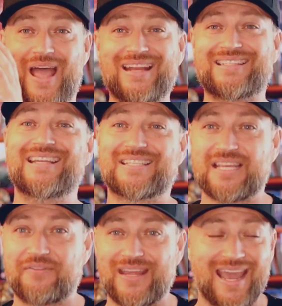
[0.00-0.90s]

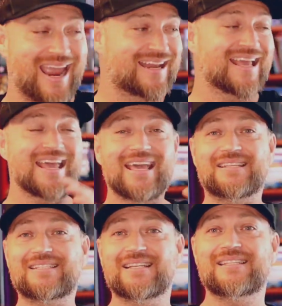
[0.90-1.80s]
1978
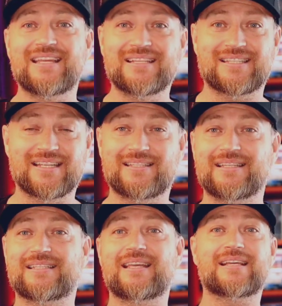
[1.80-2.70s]
and
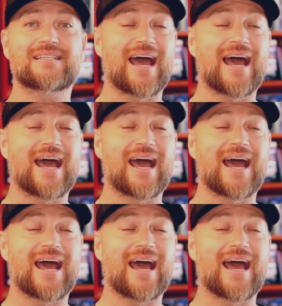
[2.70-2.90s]
1666,